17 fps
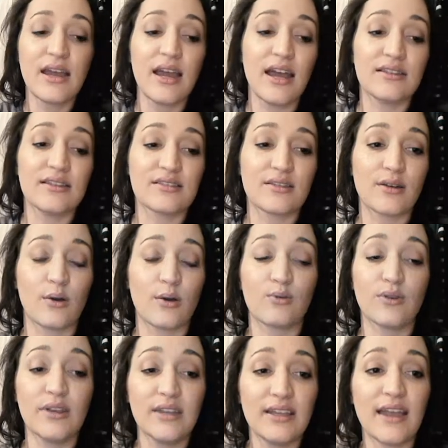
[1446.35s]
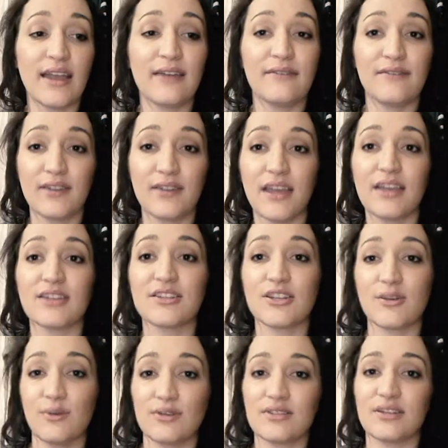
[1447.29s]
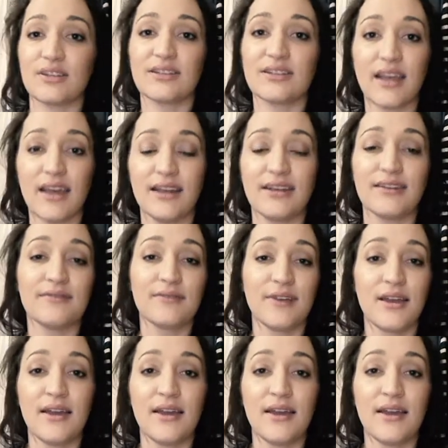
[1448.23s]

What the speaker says: And so really I feel like she was just kind of